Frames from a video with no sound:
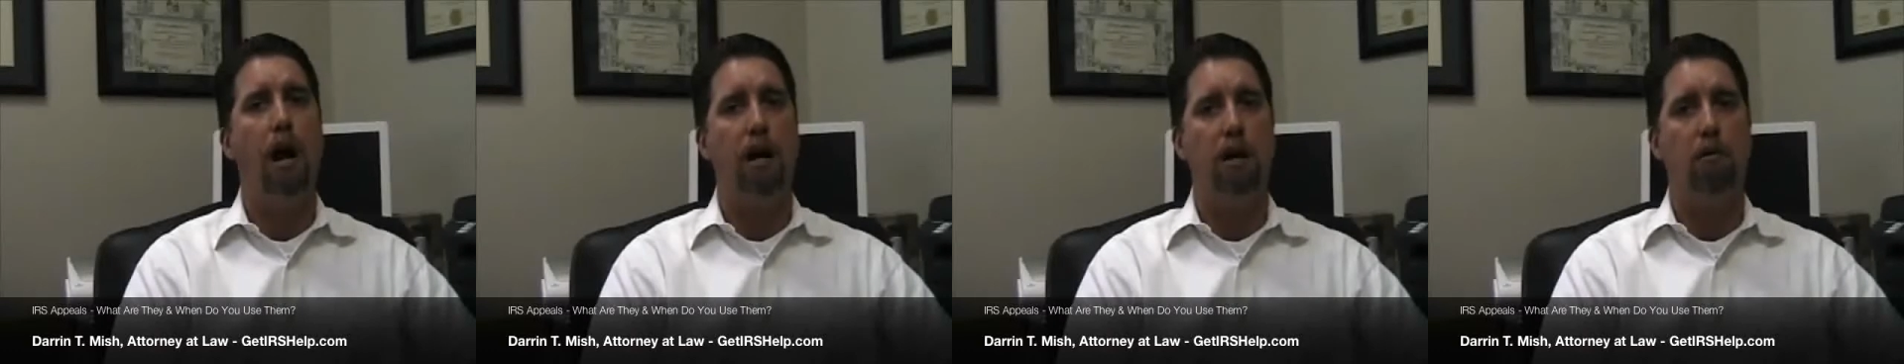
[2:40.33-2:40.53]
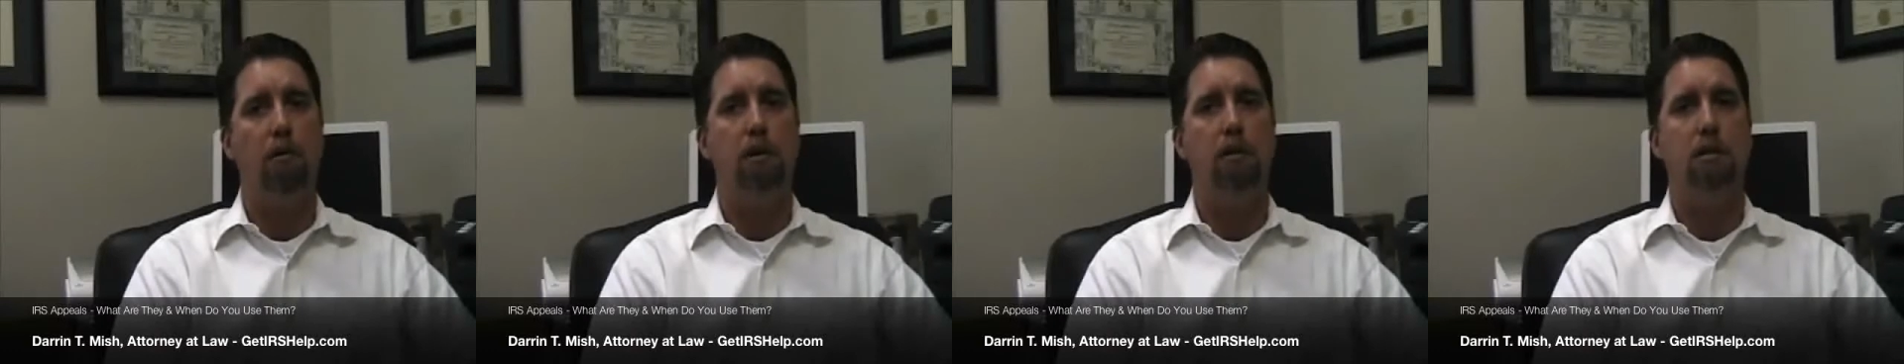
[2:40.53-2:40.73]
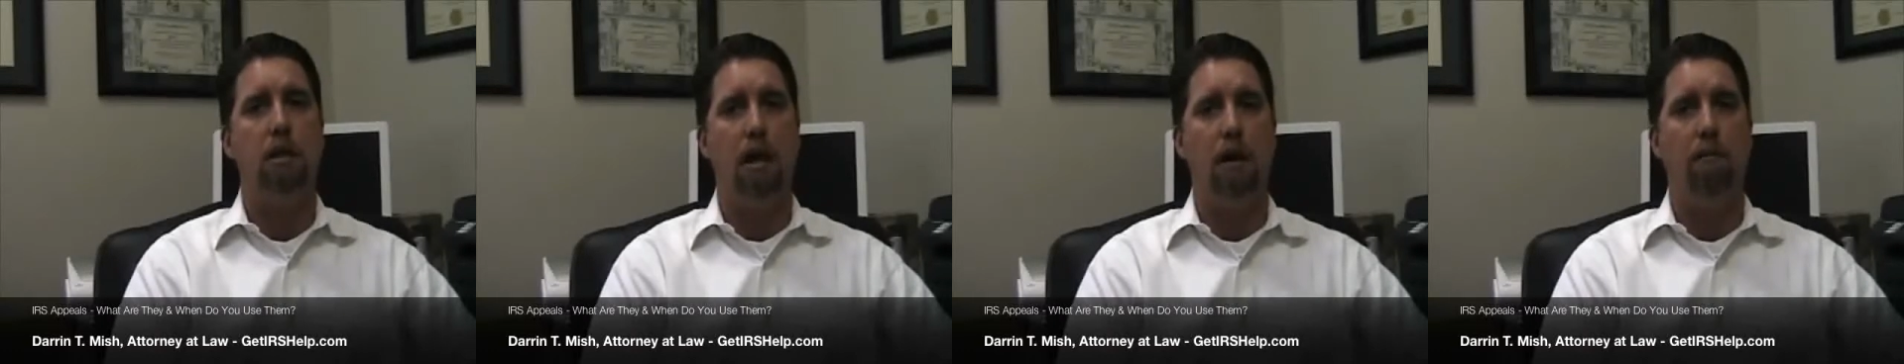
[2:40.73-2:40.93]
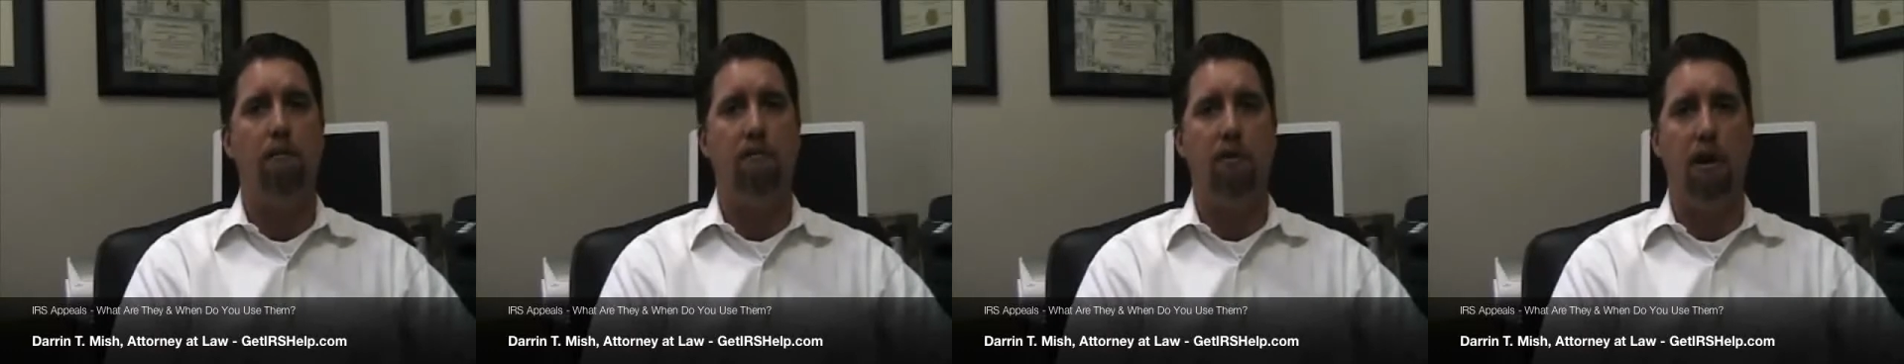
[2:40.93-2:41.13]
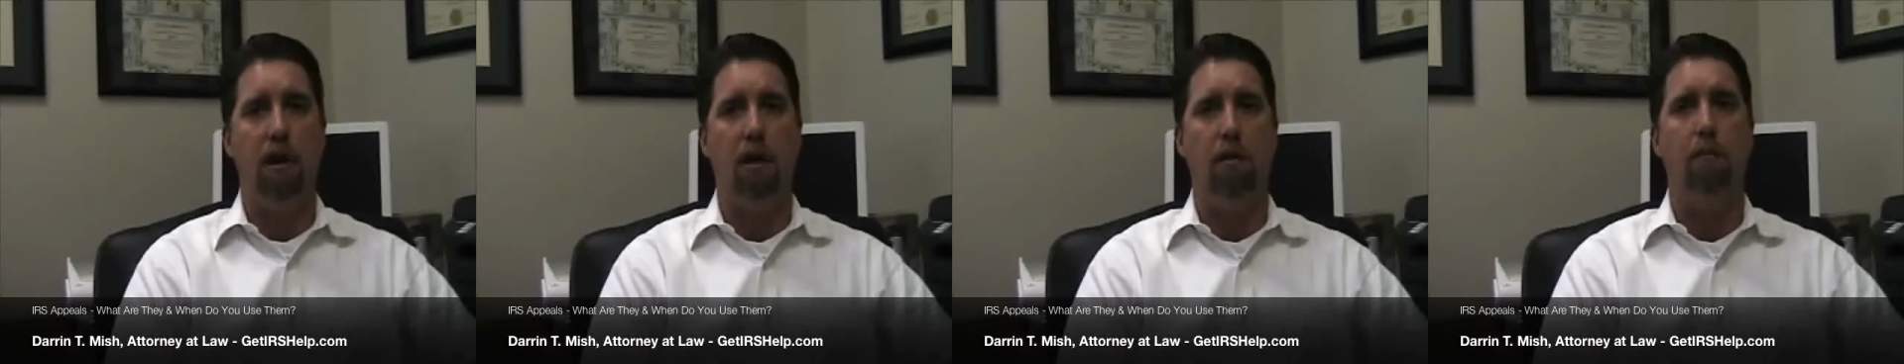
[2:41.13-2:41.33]
accurate time
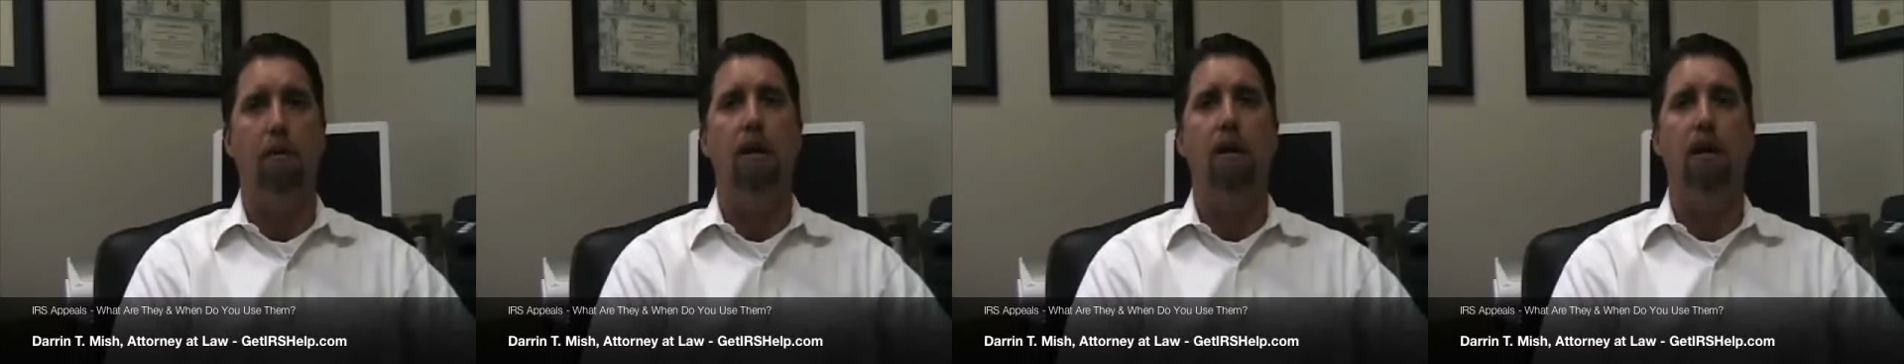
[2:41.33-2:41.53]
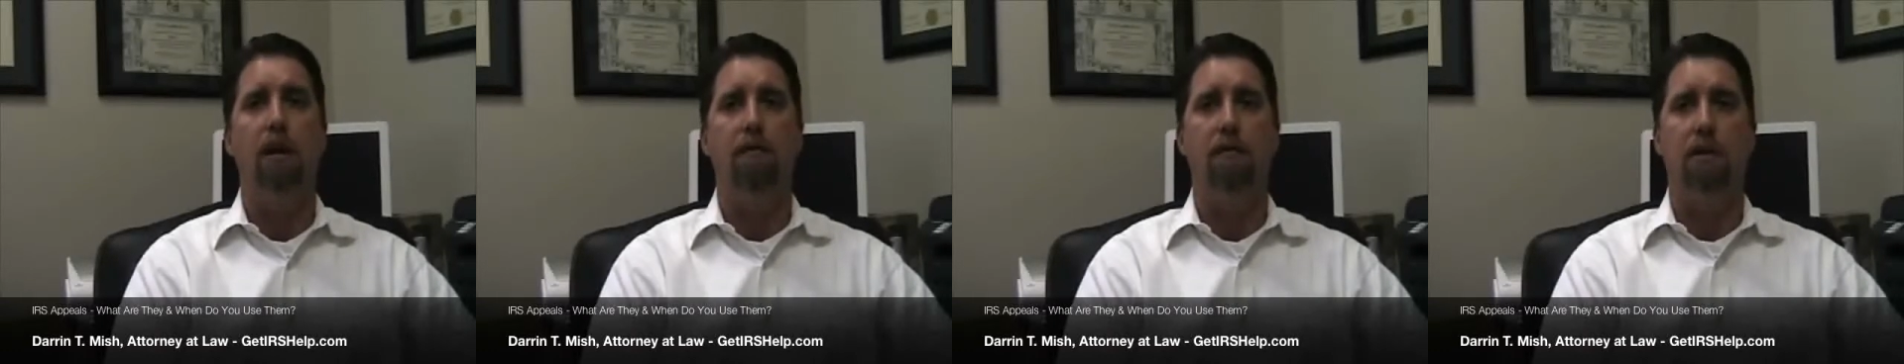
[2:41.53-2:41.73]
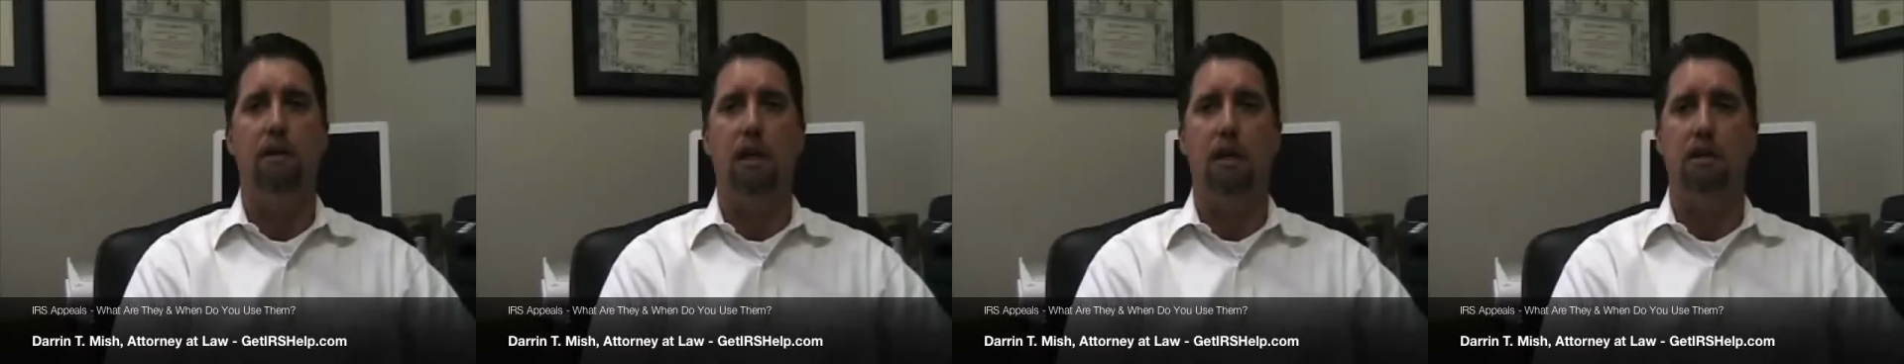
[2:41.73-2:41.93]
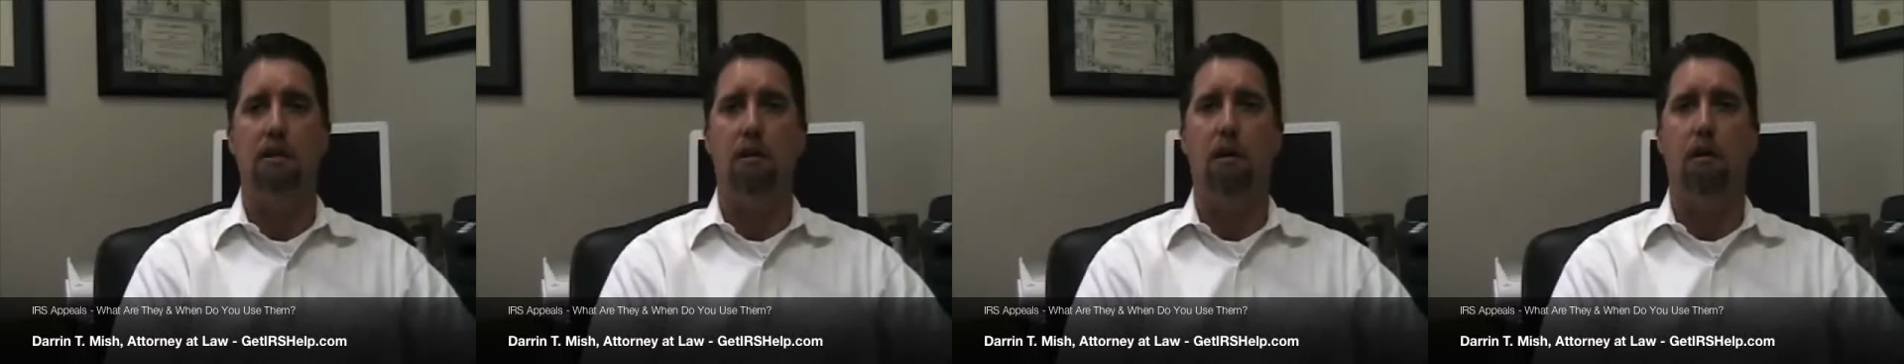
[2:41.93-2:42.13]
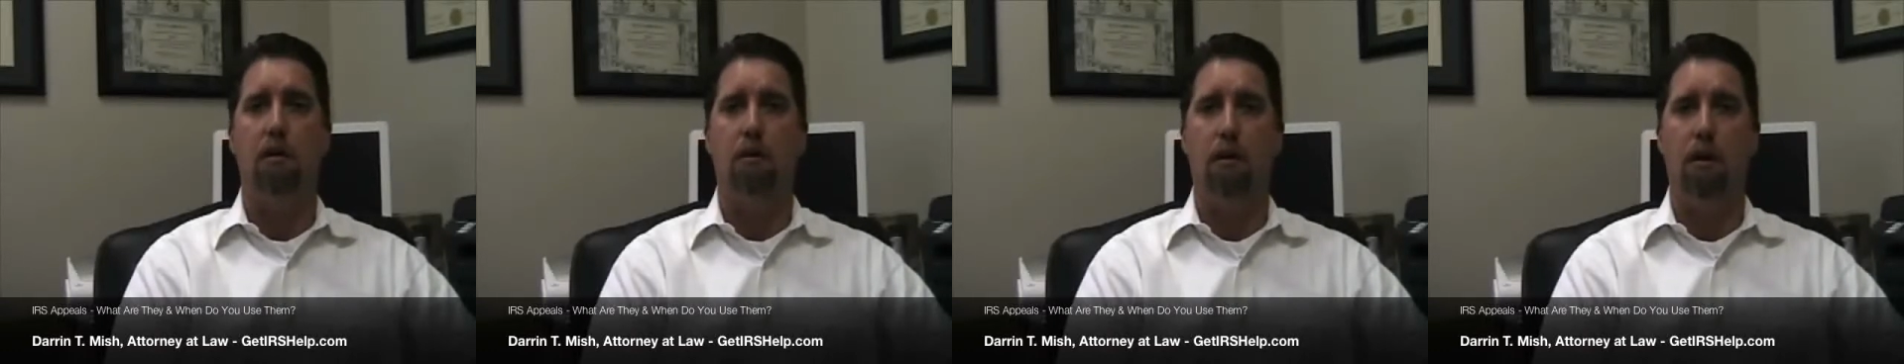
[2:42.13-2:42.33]
frame if it takes
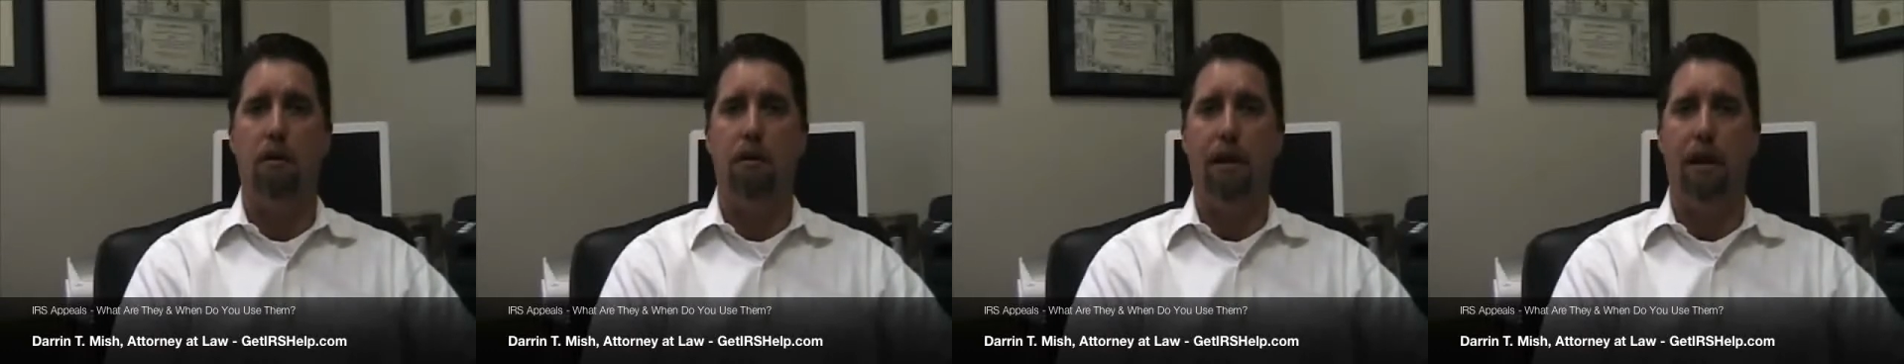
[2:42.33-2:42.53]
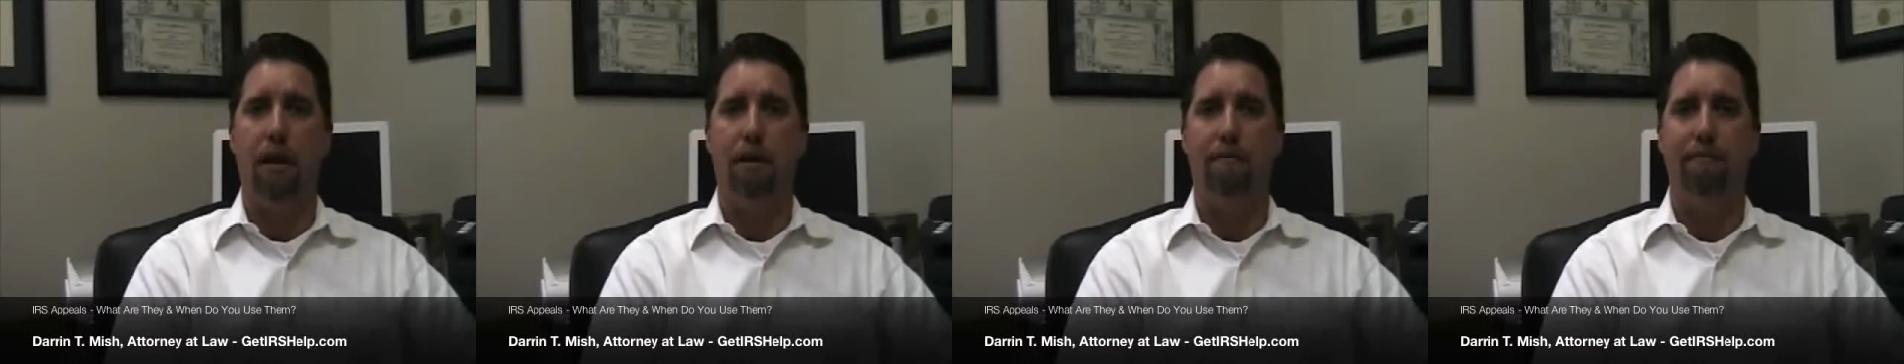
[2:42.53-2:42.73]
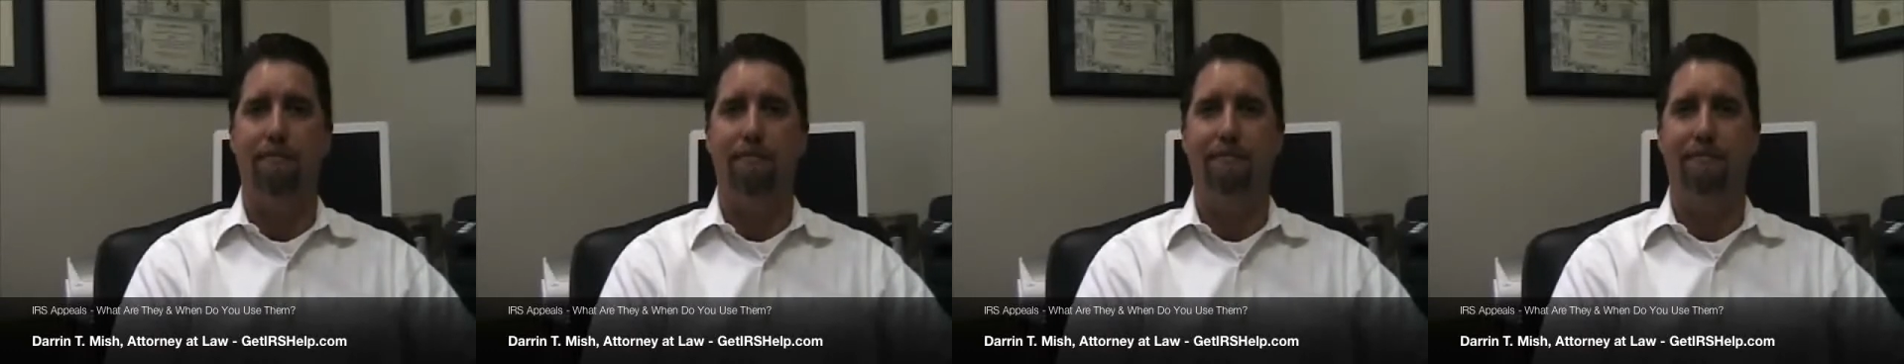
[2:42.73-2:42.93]
longer than that.